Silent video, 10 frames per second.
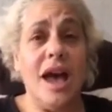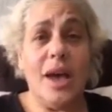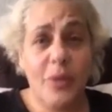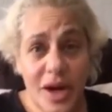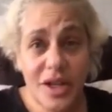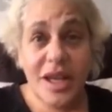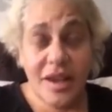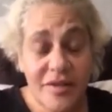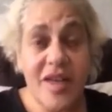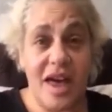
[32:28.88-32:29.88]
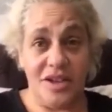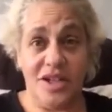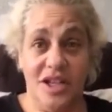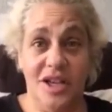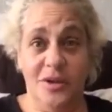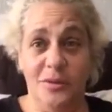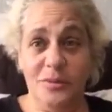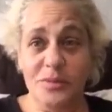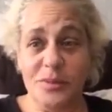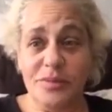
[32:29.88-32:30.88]
want to give that to you.
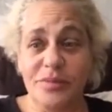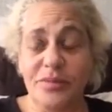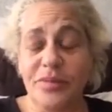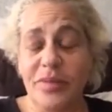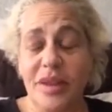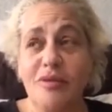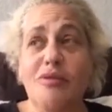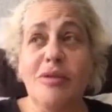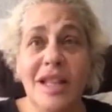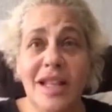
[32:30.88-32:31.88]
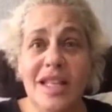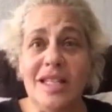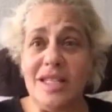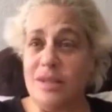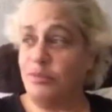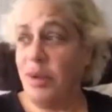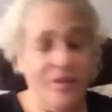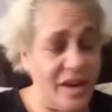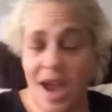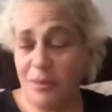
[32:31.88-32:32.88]
Really
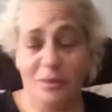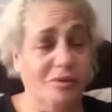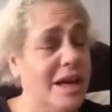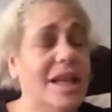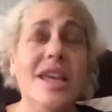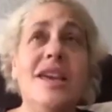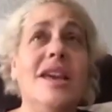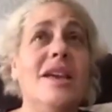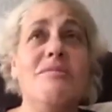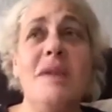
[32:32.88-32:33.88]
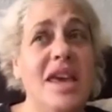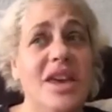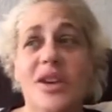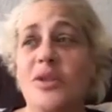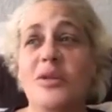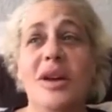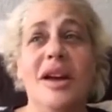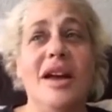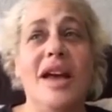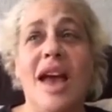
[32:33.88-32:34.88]
spiff it up. Really make you
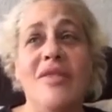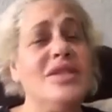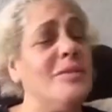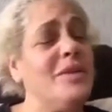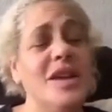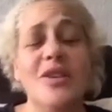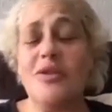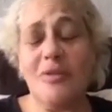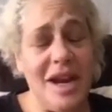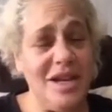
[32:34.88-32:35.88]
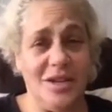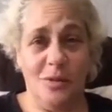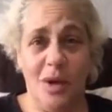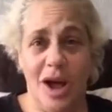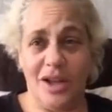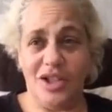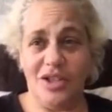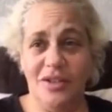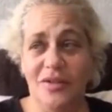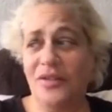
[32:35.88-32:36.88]
have something great to
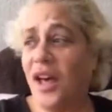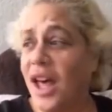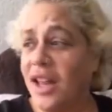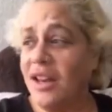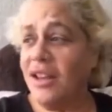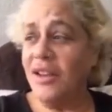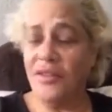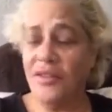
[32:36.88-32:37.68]
watch. Fun.